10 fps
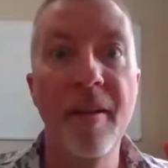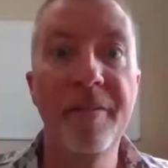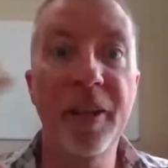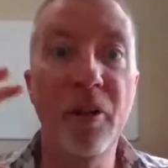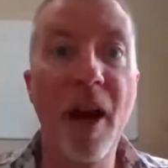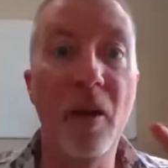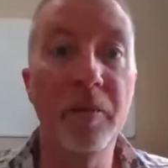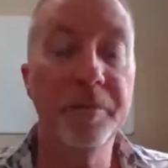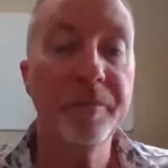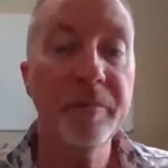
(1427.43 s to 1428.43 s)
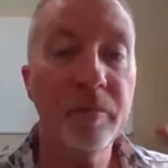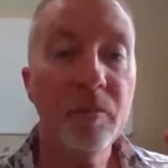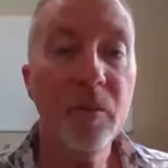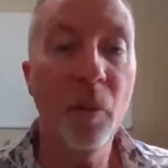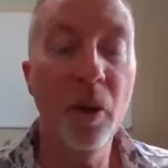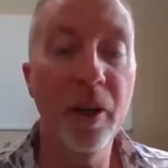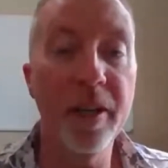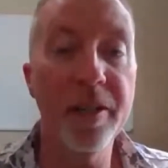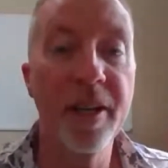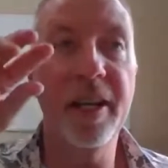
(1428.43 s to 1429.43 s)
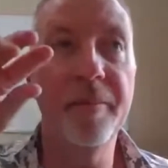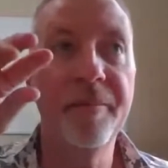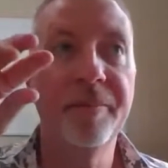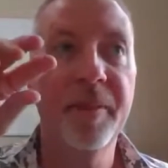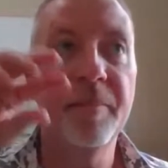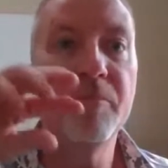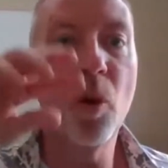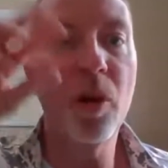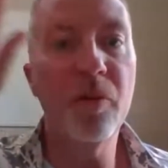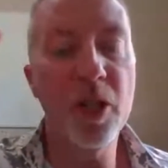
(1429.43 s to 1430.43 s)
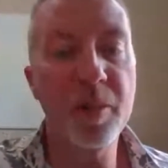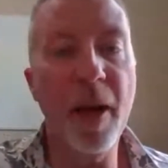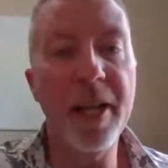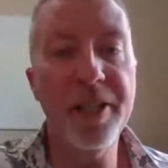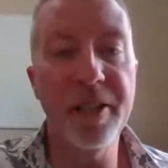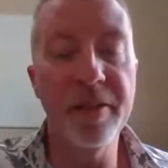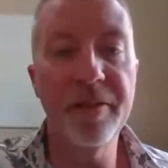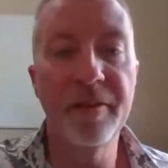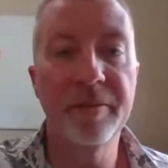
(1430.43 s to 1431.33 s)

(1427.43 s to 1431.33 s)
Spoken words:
where it is. And if it's a more responsive